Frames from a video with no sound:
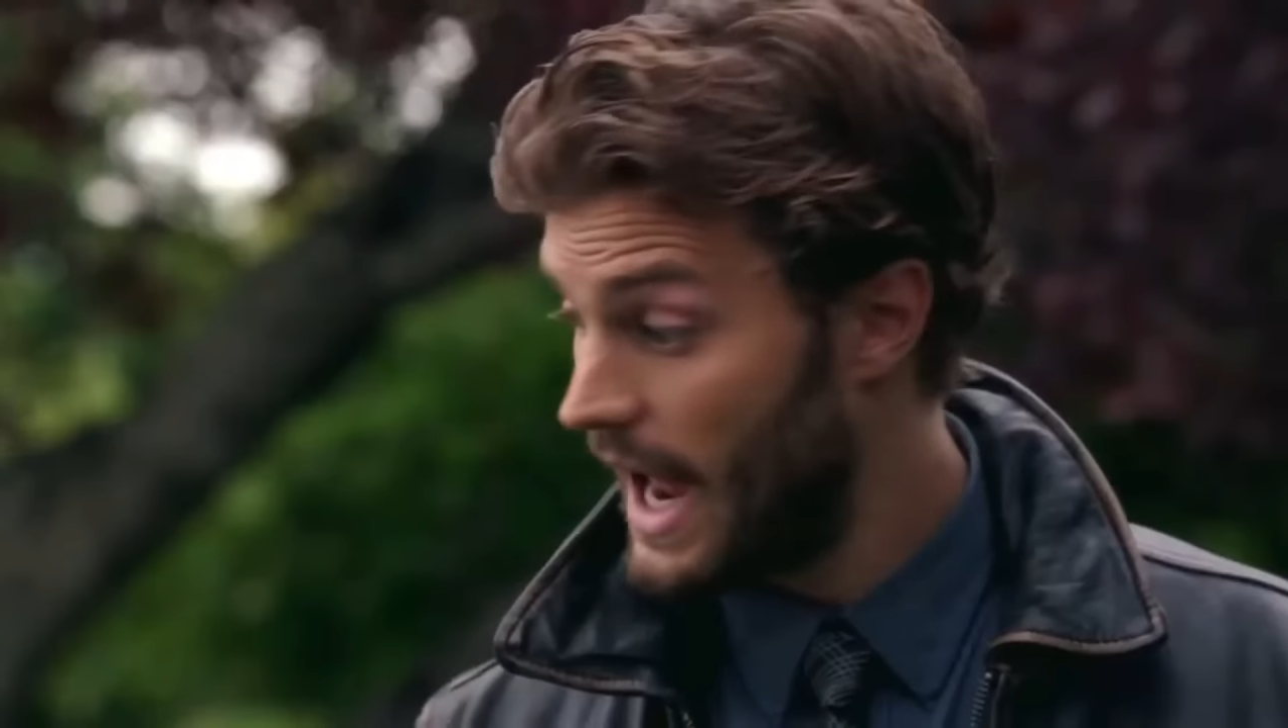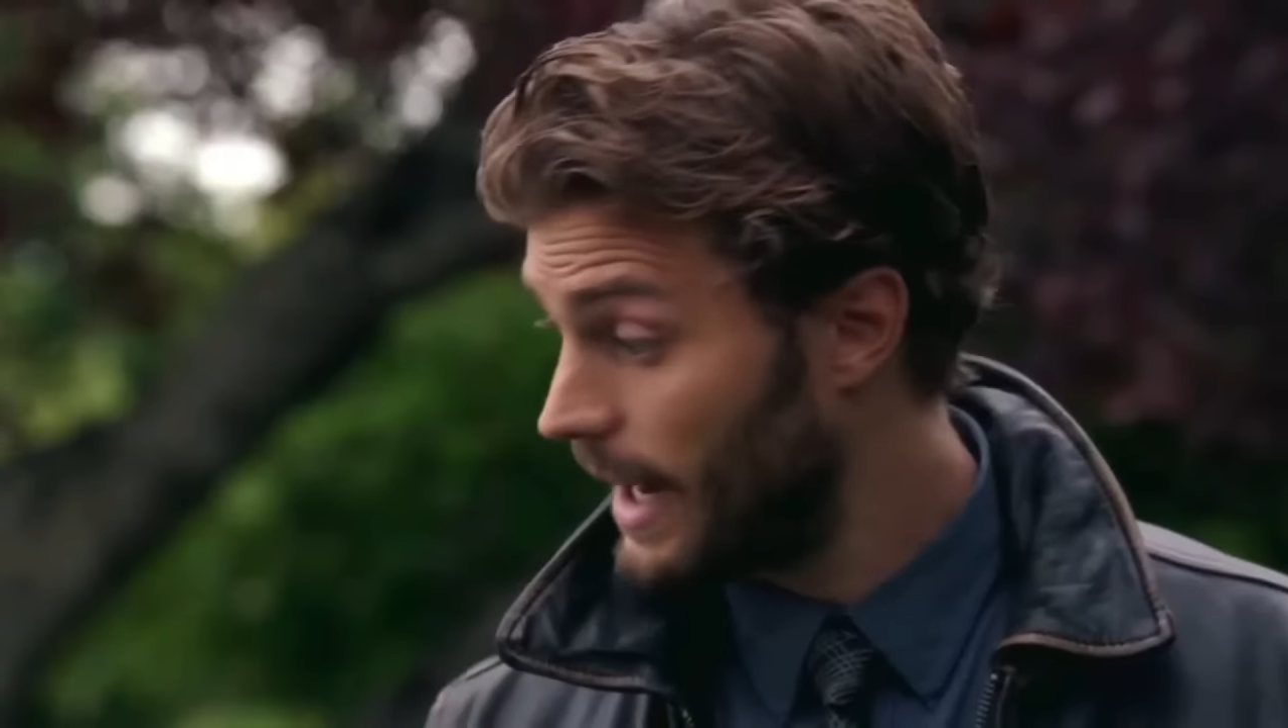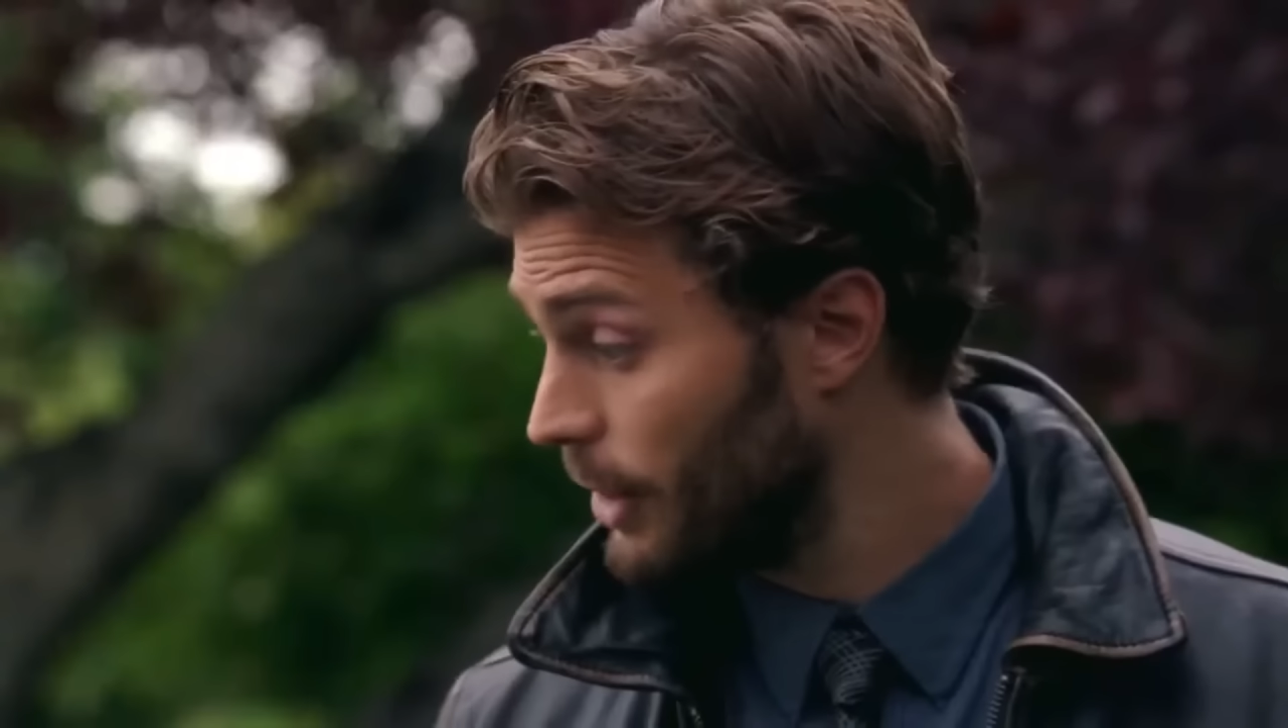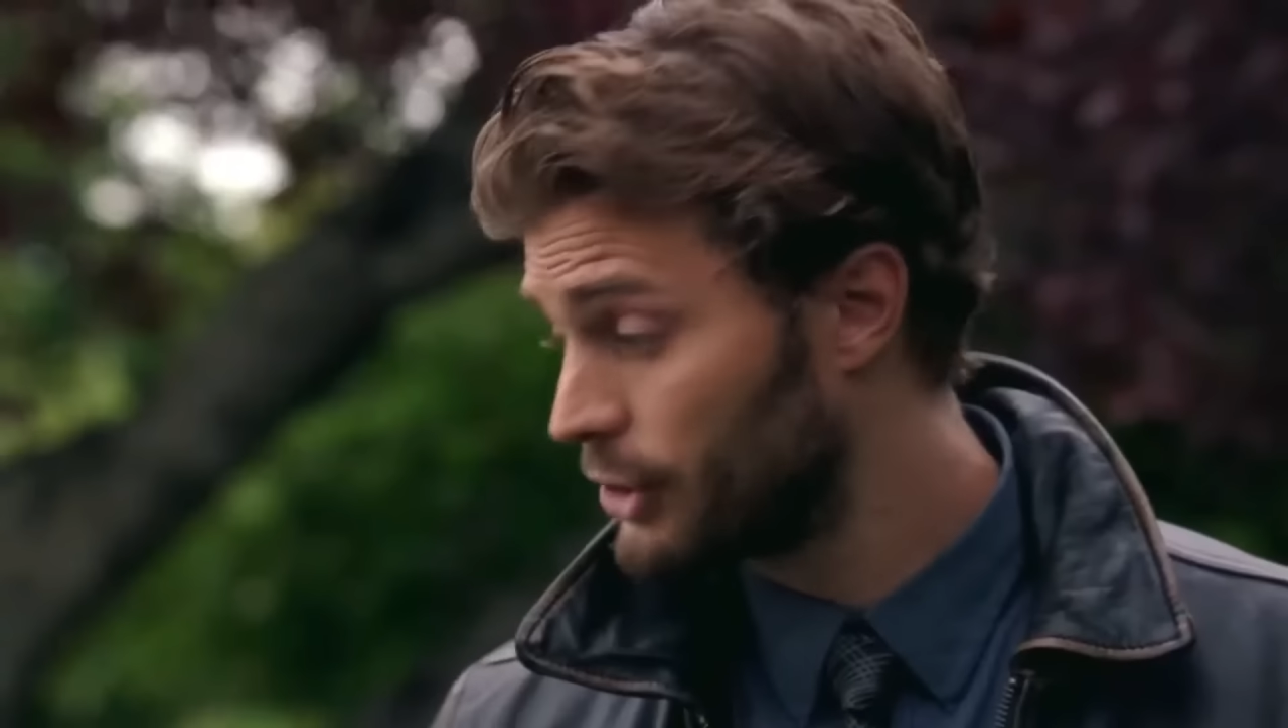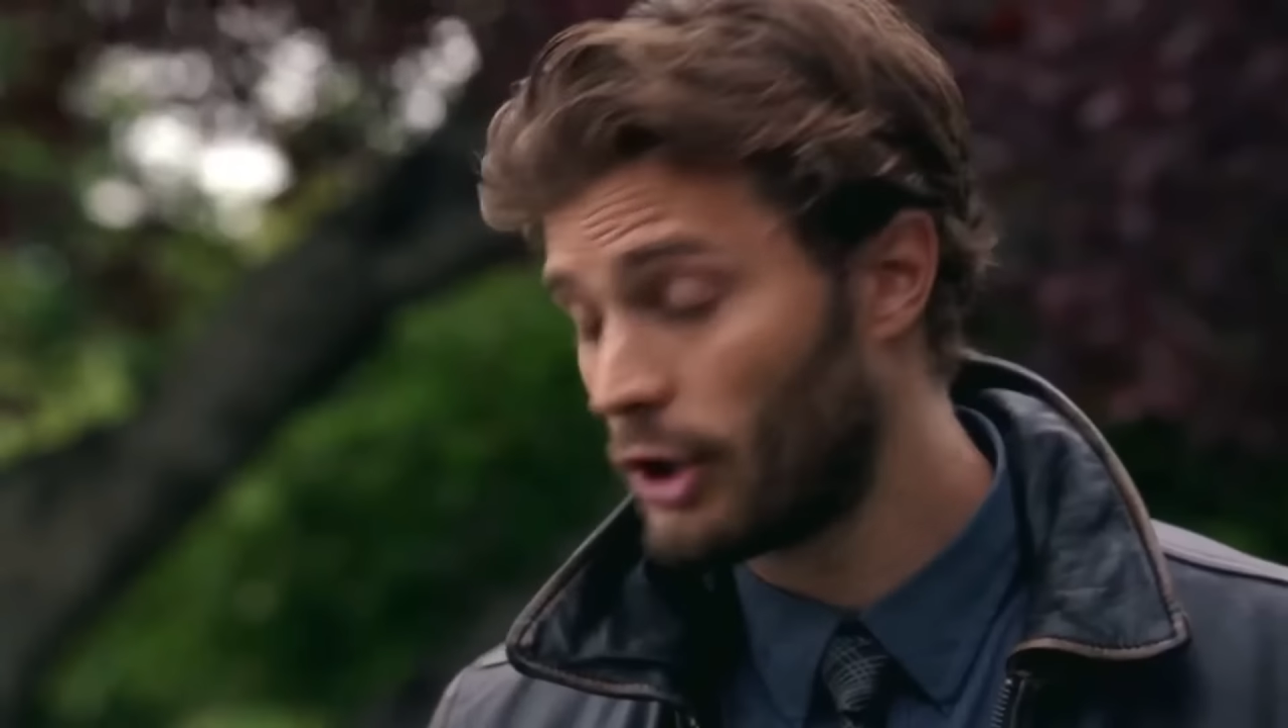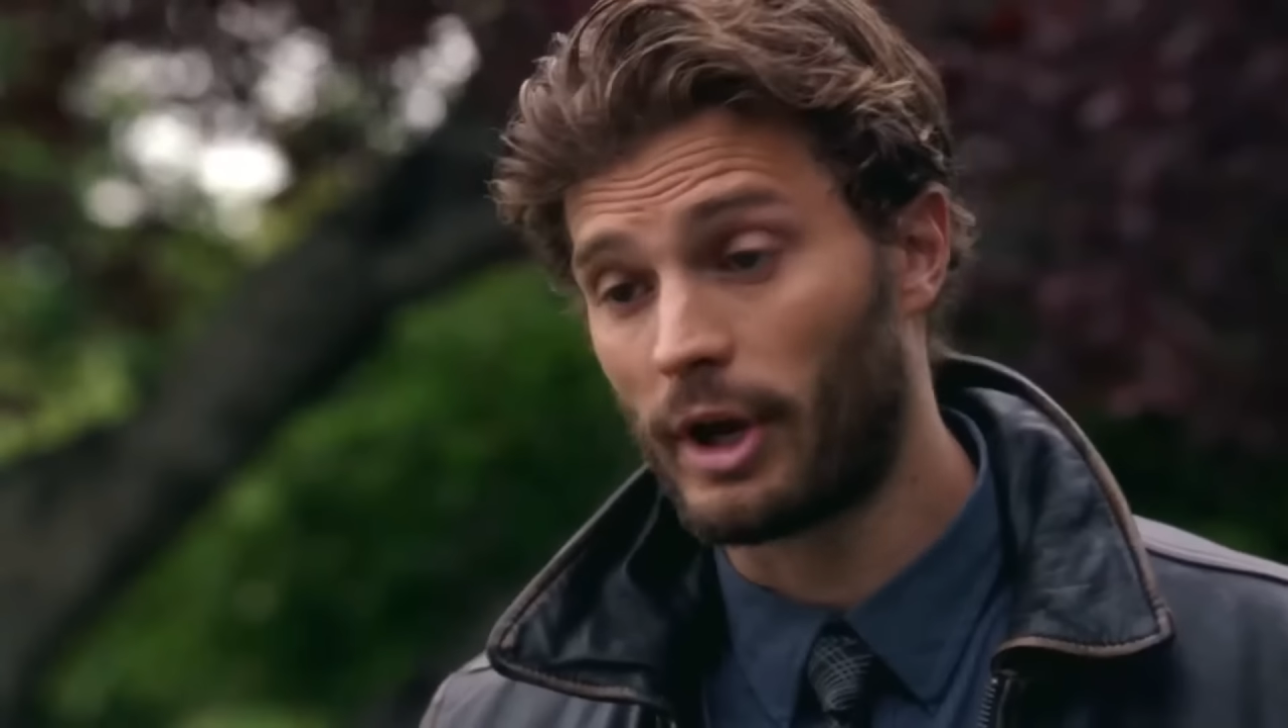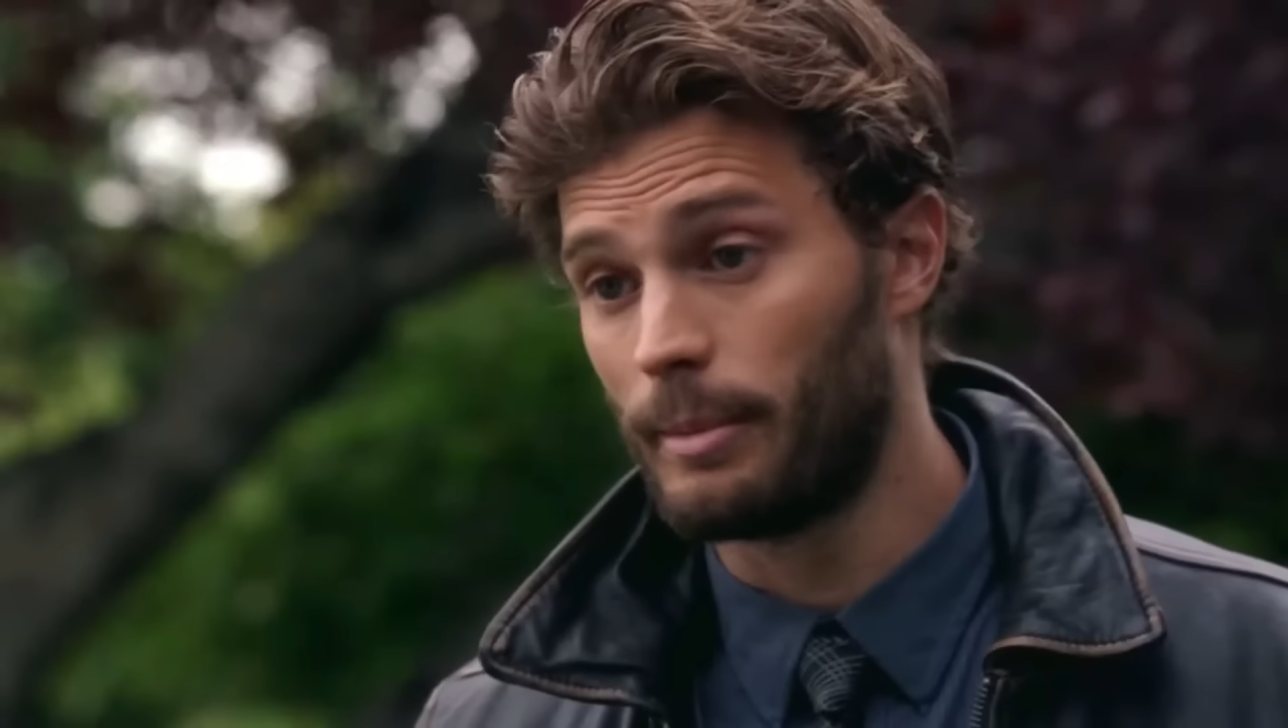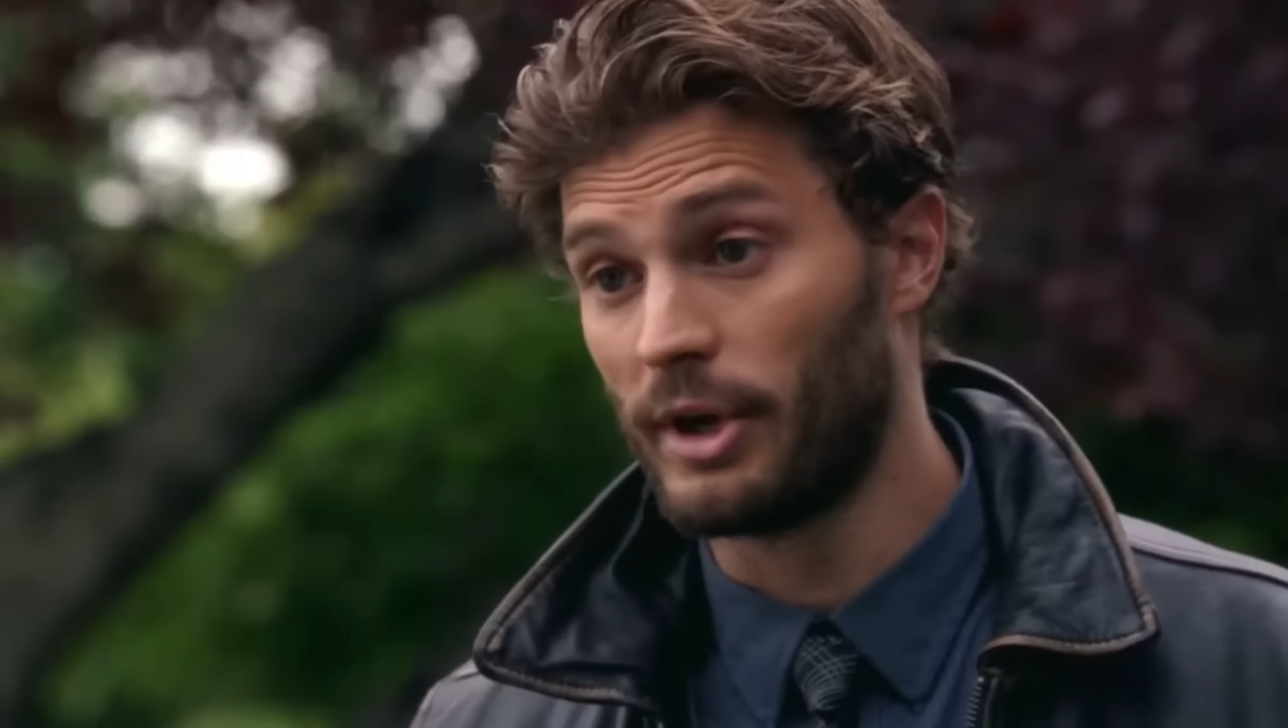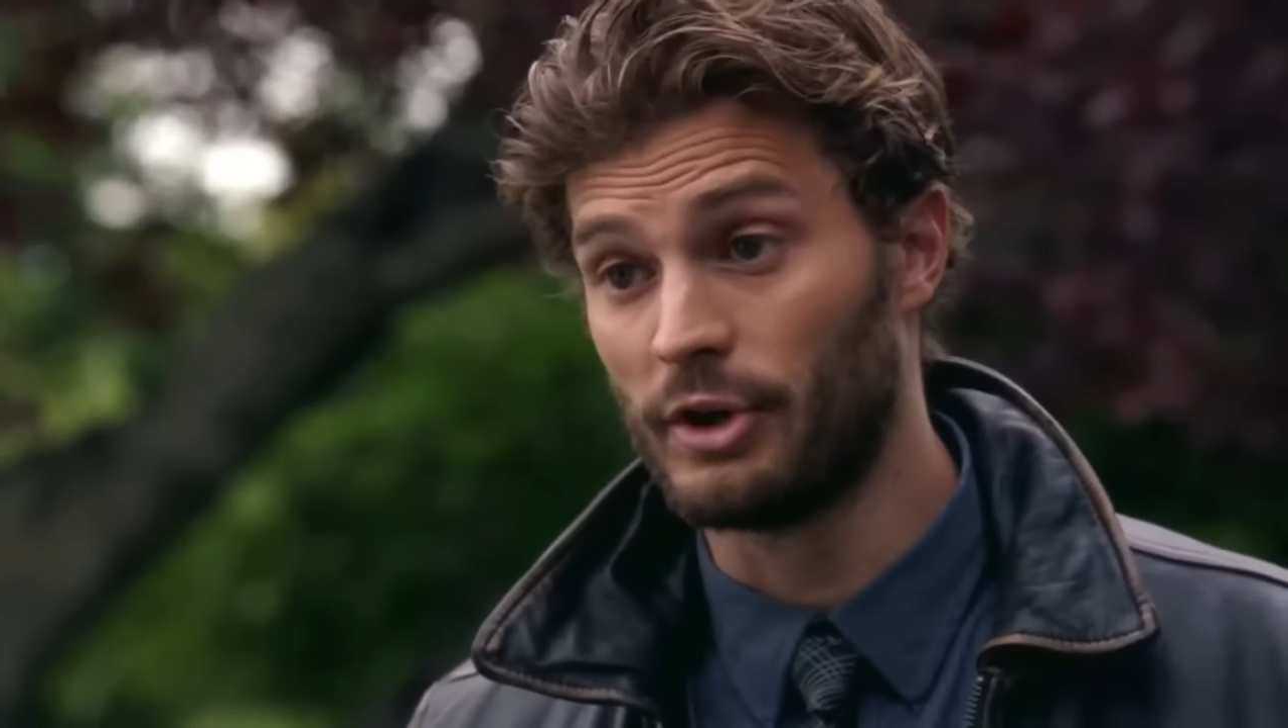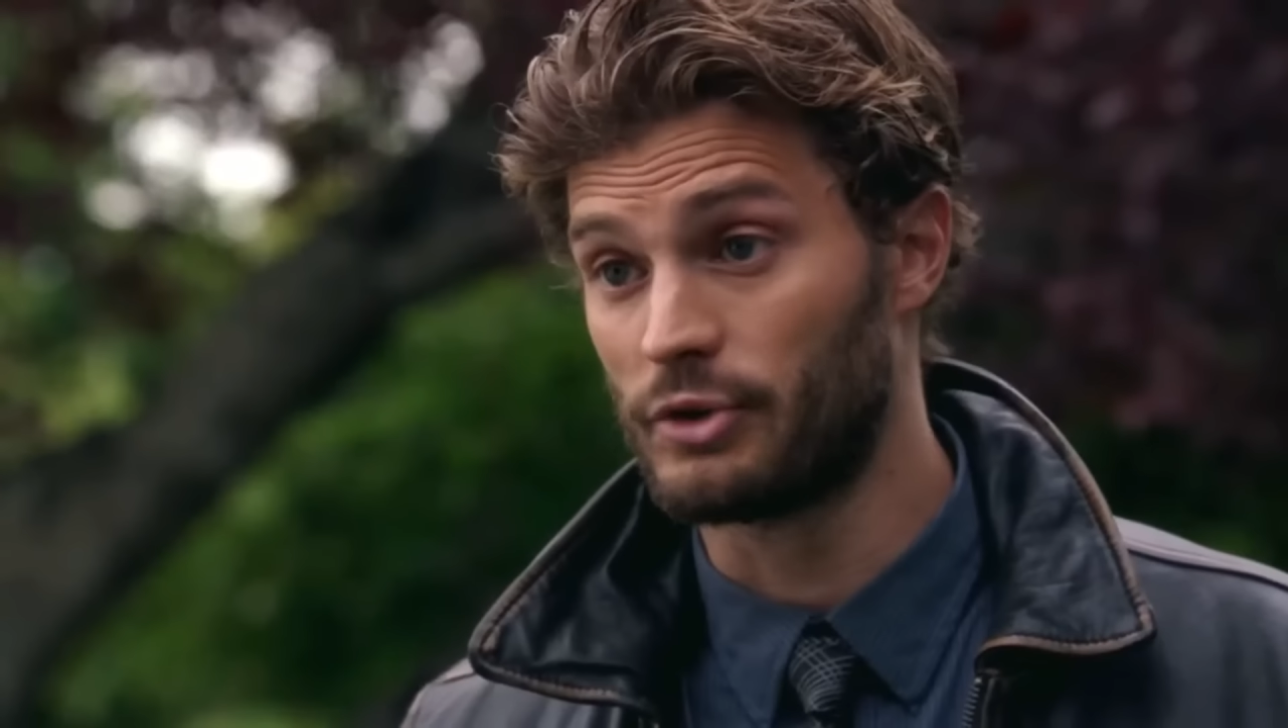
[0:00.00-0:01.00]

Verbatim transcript: wrong with me,